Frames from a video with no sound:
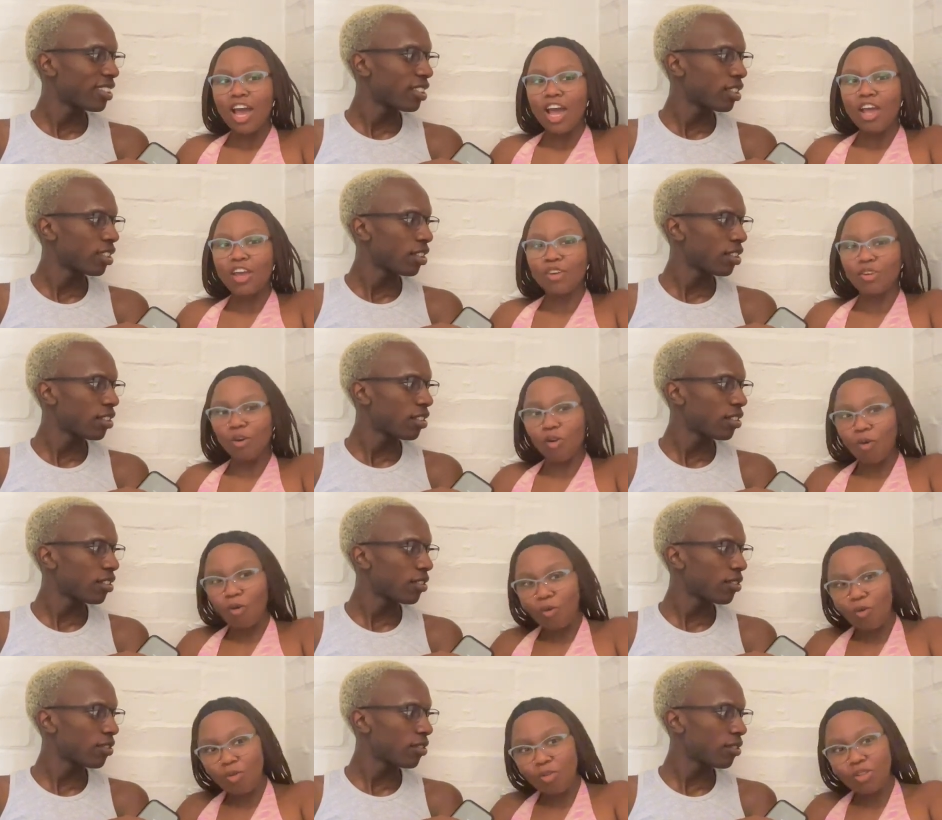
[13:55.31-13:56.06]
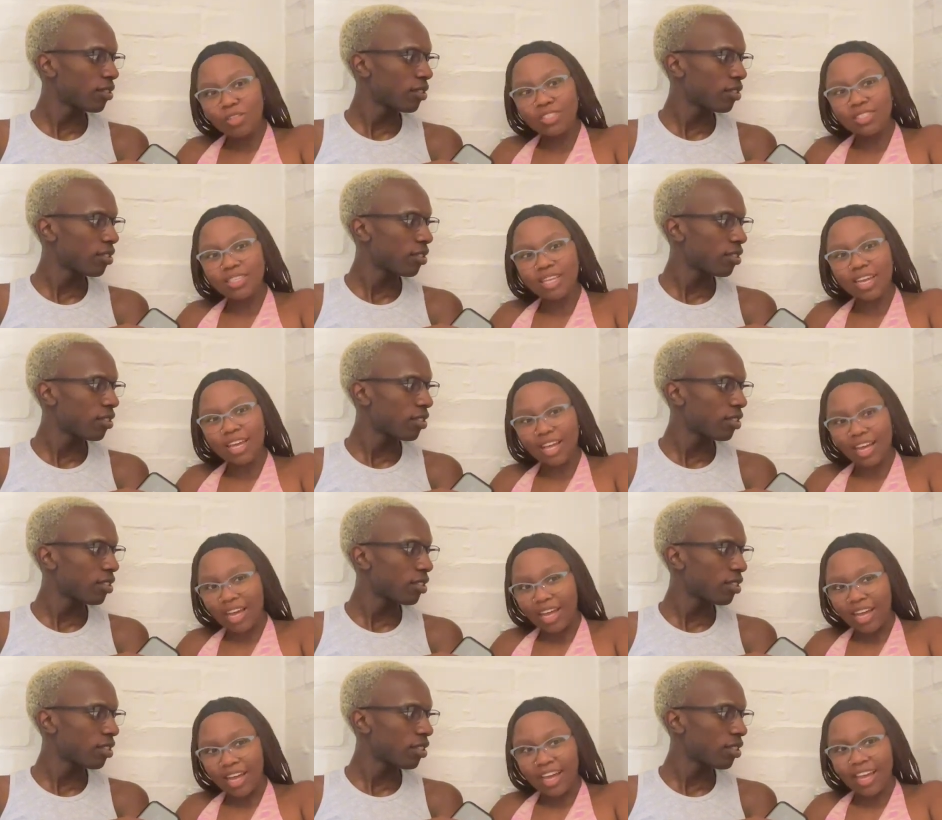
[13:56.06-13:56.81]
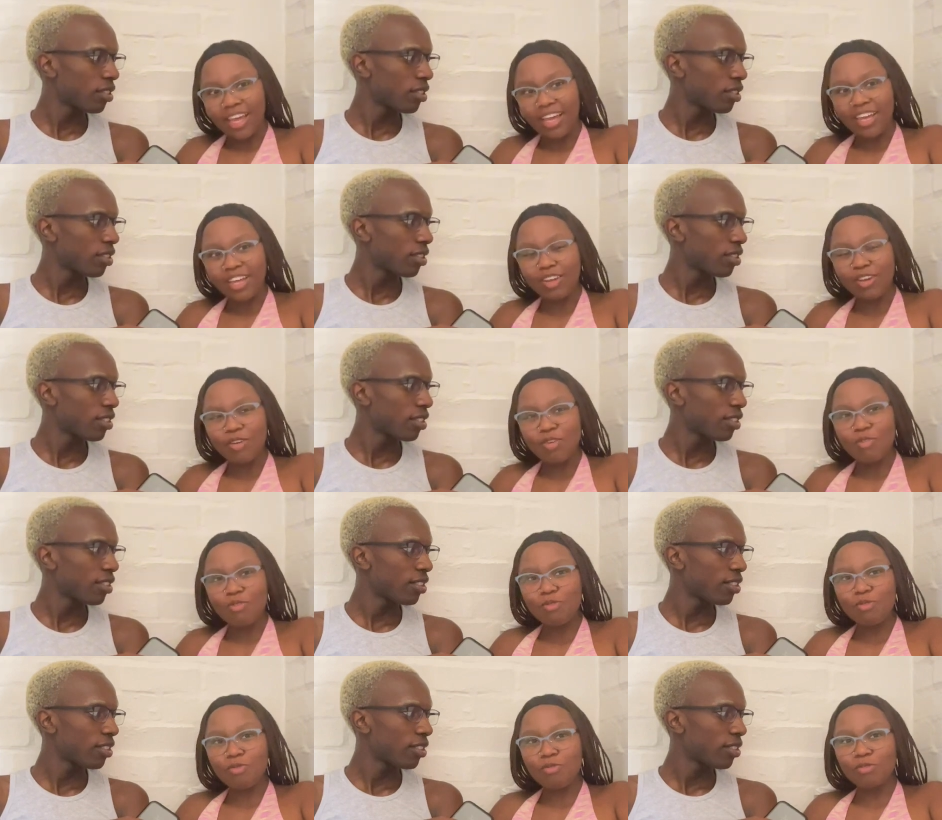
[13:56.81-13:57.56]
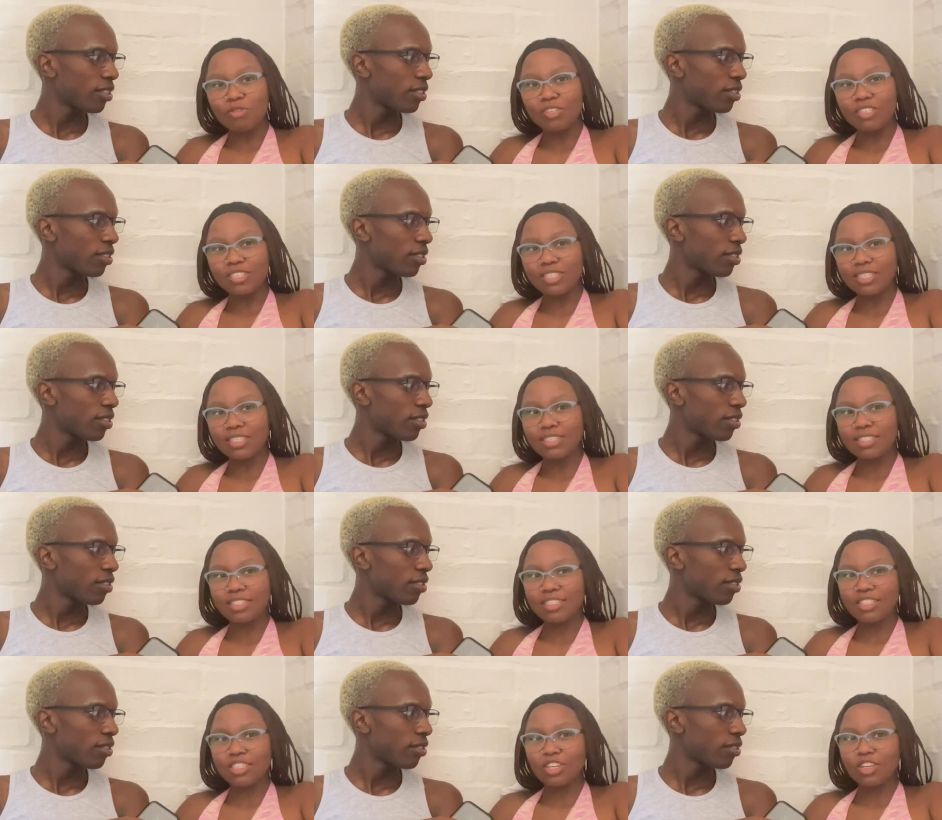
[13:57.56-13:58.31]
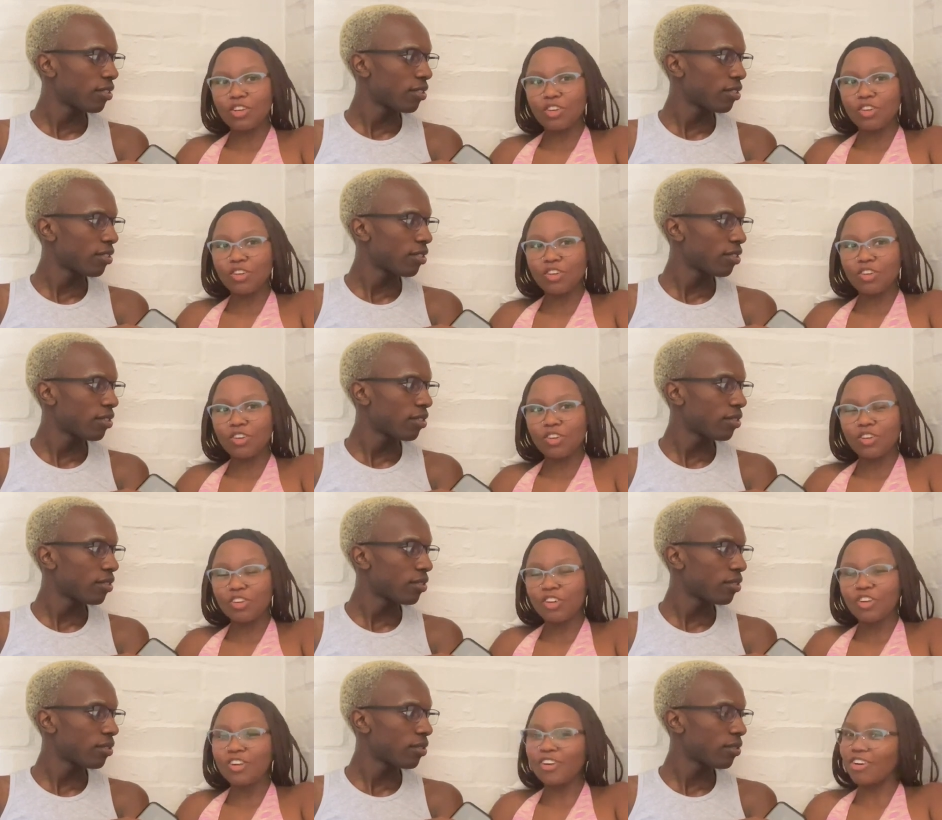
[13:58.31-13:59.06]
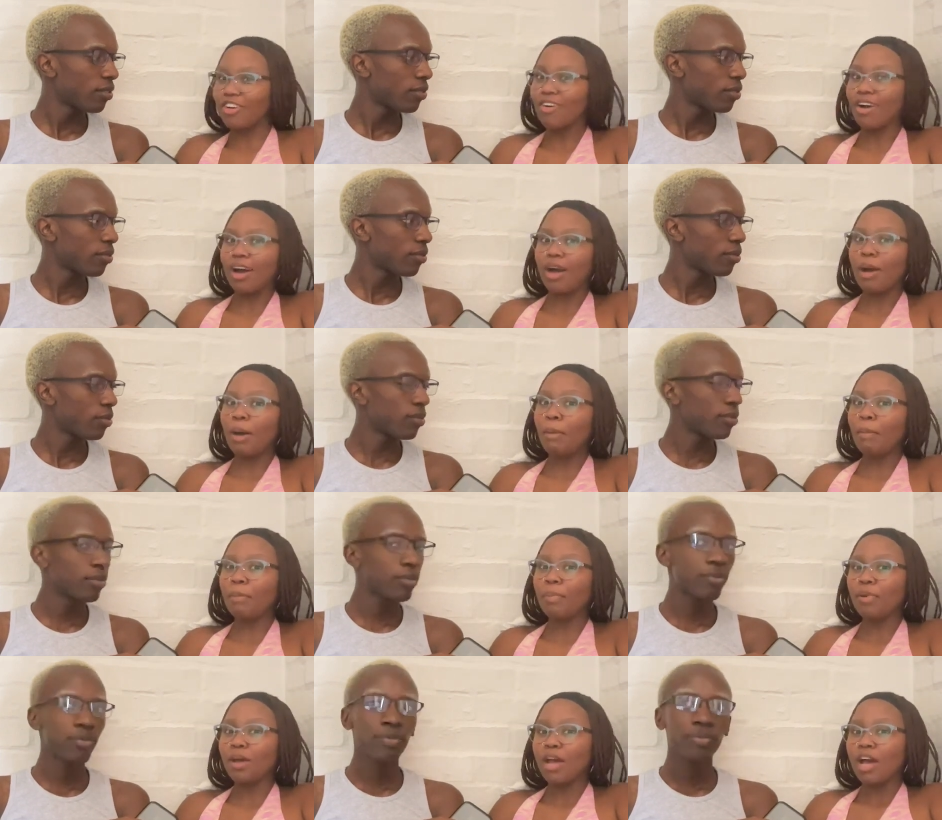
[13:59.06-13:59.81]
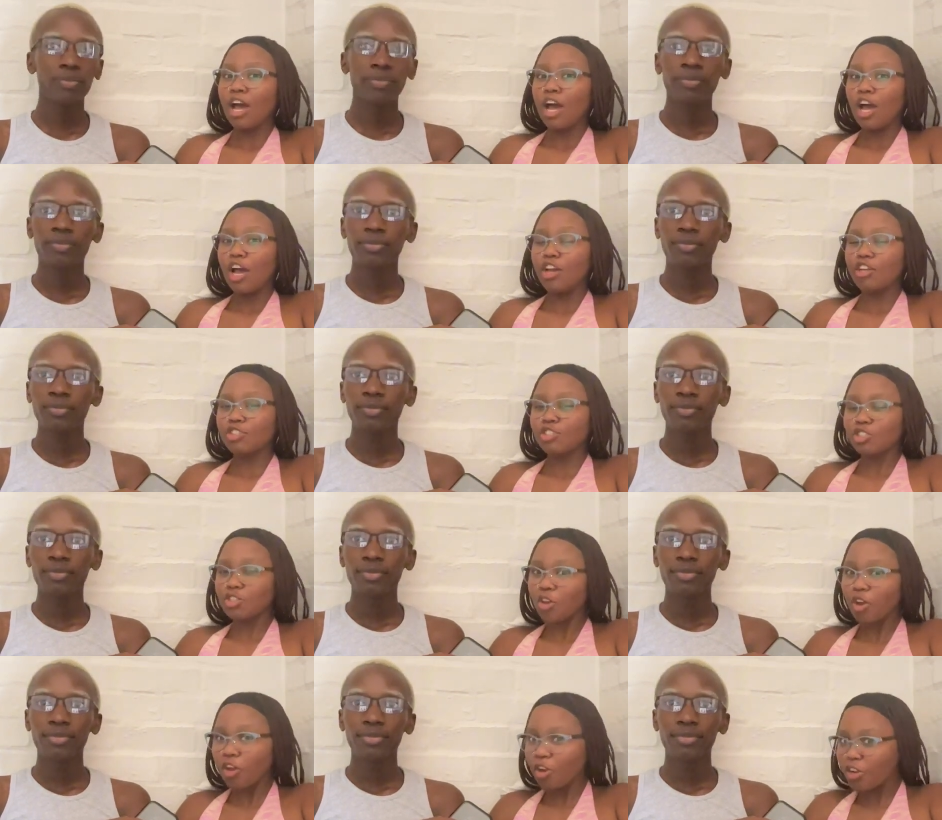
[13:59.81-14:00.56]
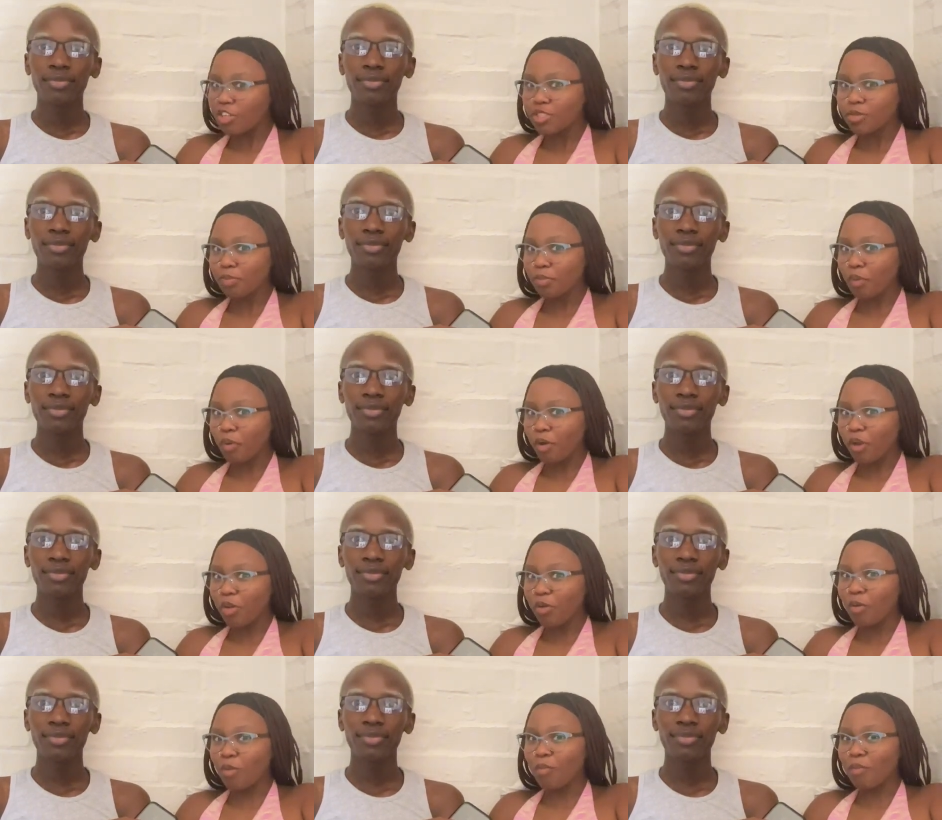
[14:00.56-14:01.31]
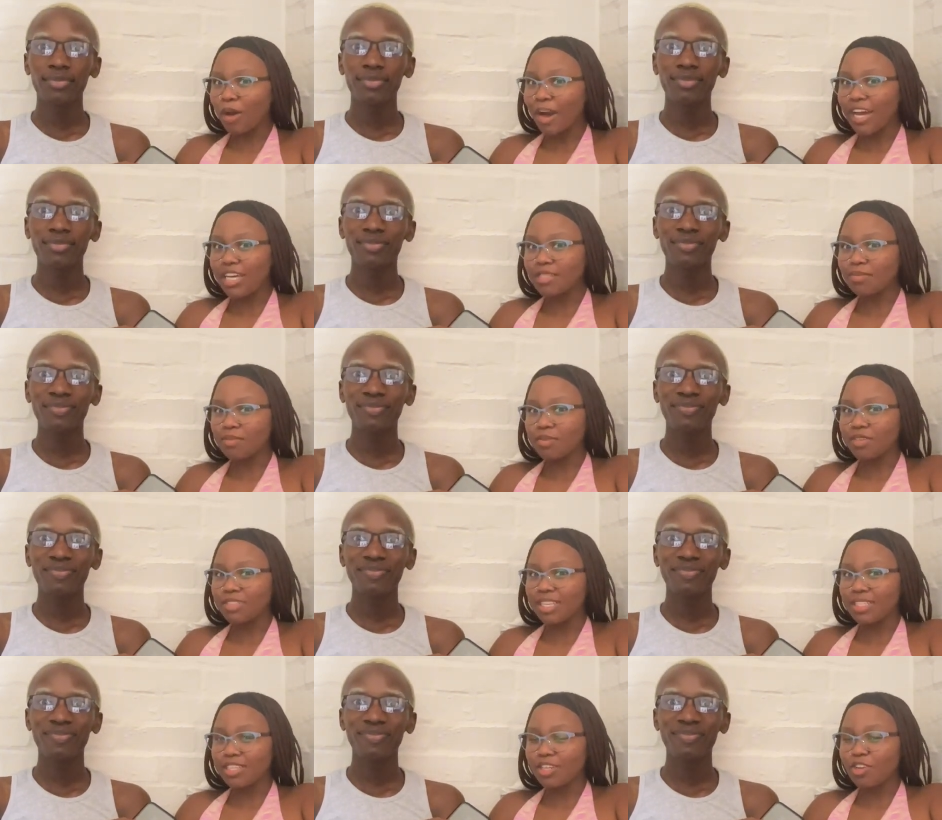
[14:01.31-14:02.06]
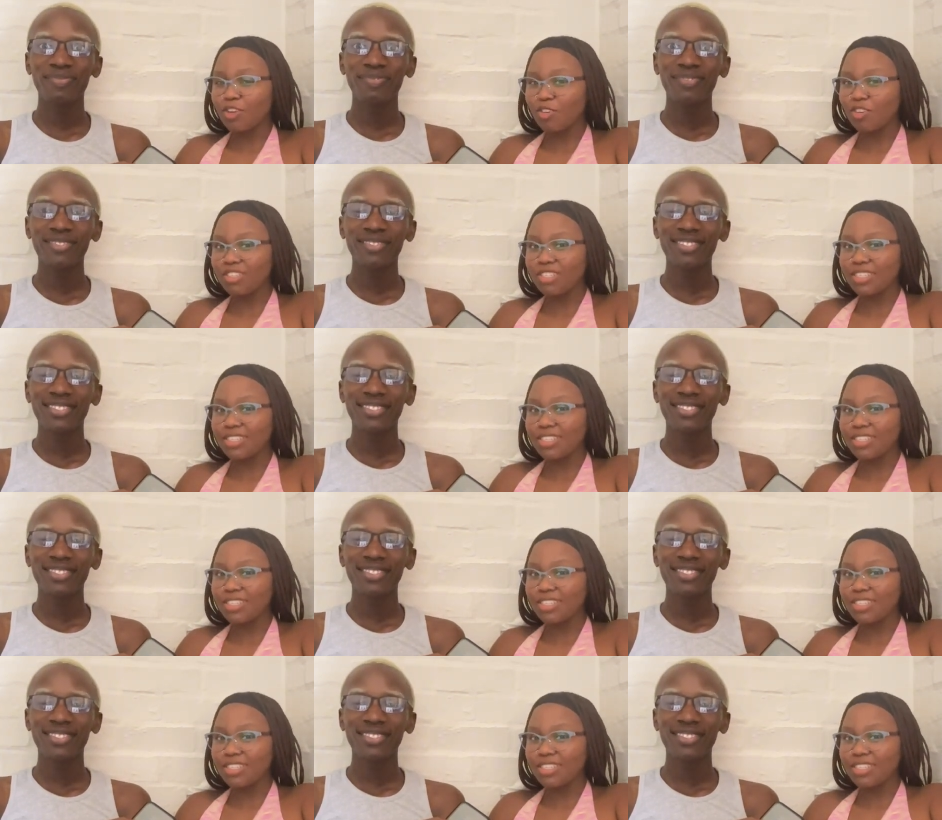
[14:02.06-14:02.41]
Speaker 1: an older guy who just couldn't grow up, a church boy who marries me because I said no to